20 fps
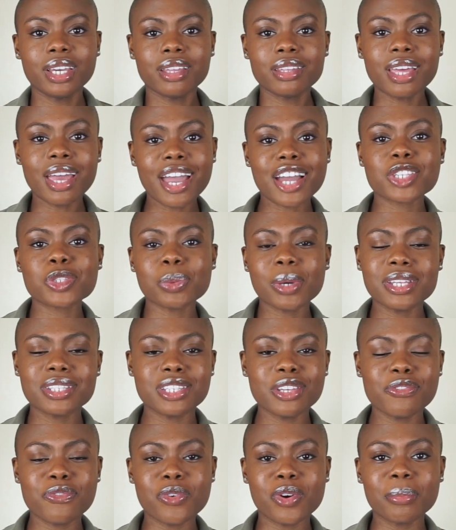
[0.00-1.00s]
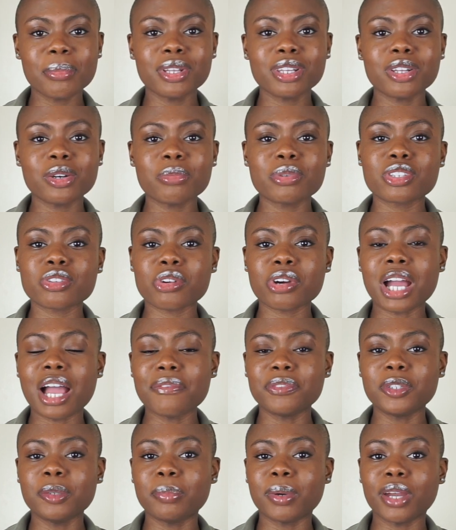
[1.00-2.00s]
The XYZ formula was
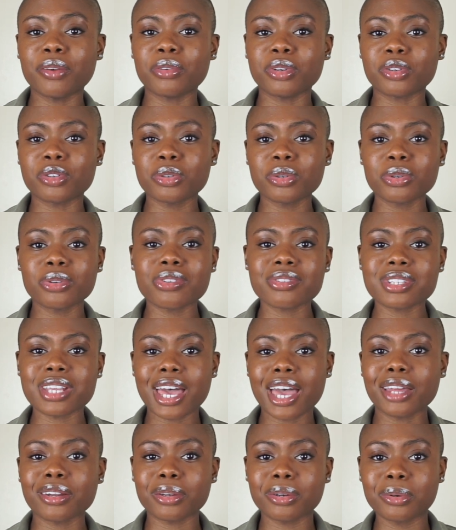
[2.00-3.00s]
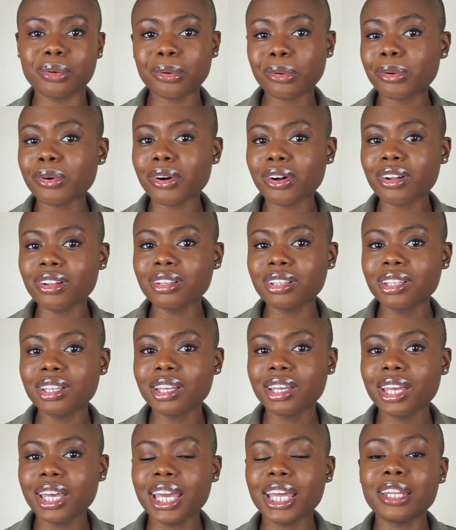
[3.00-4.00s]
crafted by recruiters at Google,
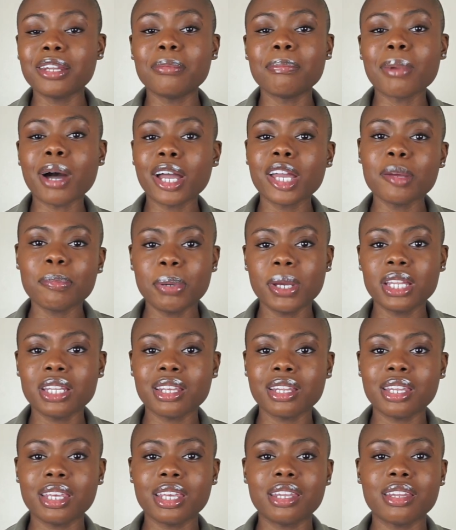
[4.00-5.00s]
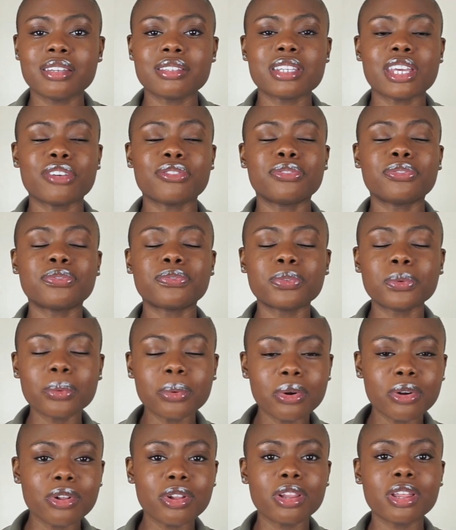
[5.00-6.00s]
and in my opinion, it is a
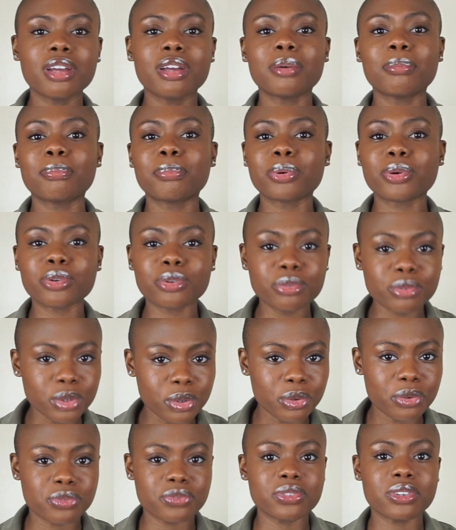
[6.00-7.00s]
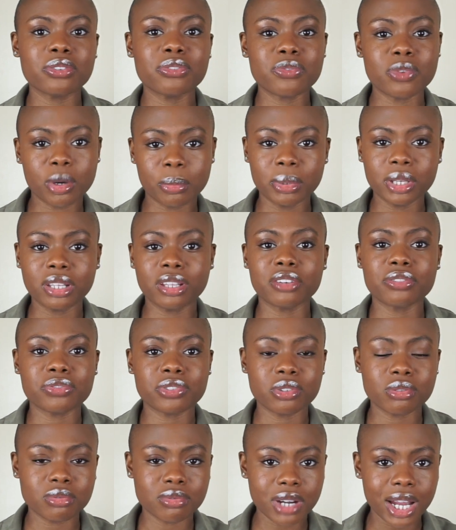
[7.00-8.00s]
foolproof formula
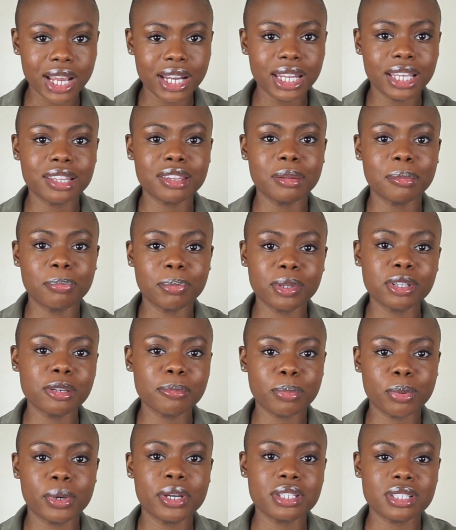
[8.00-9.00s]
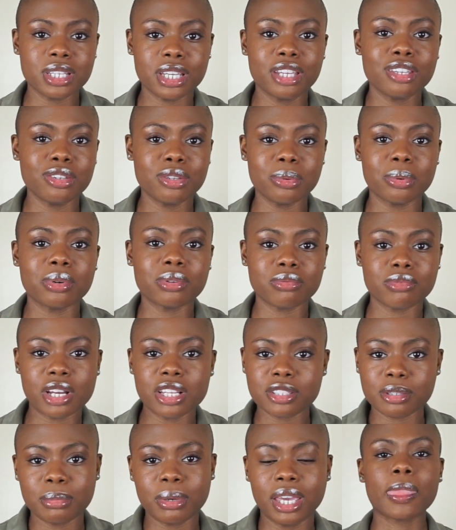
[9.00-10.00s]
for writing the bullet points in your
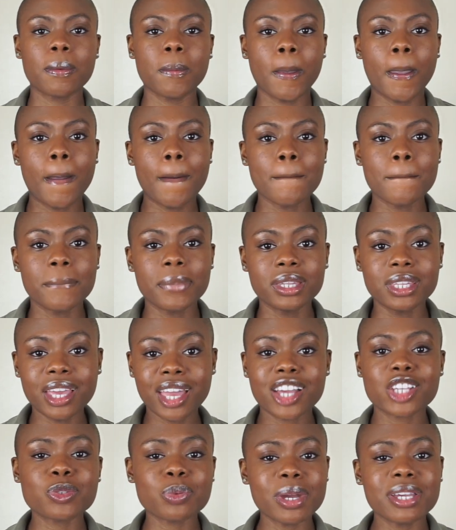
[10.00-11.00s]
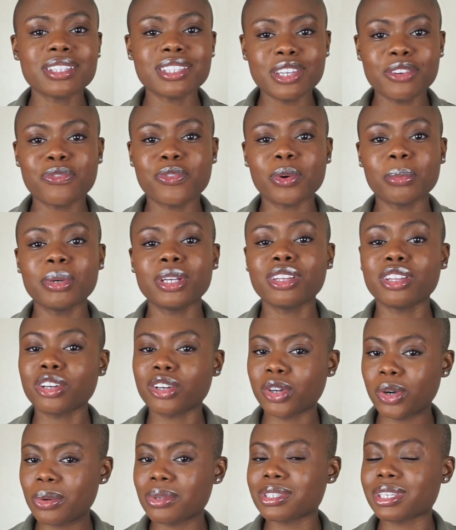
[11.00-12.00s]
resume. The XYZ formula
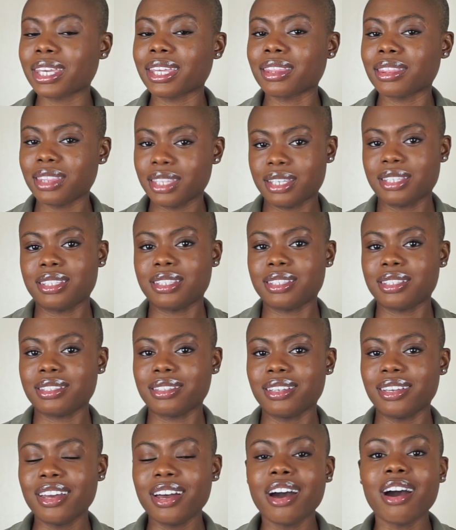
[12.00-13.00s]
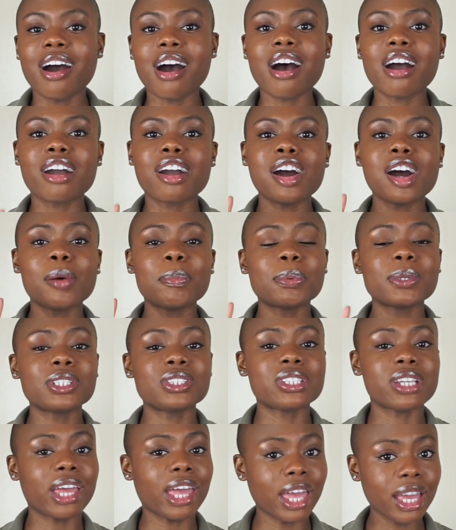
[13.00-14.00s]
goes like this.
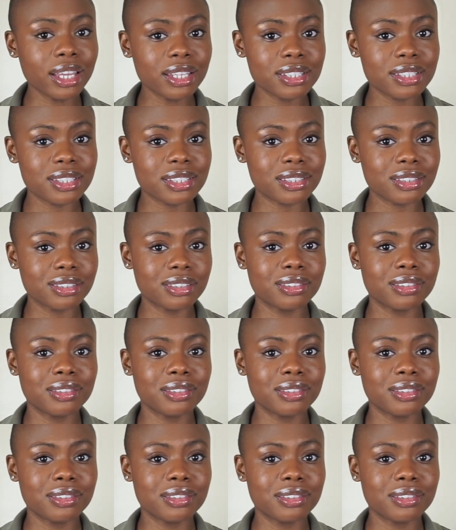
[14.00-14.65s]
Accomplish X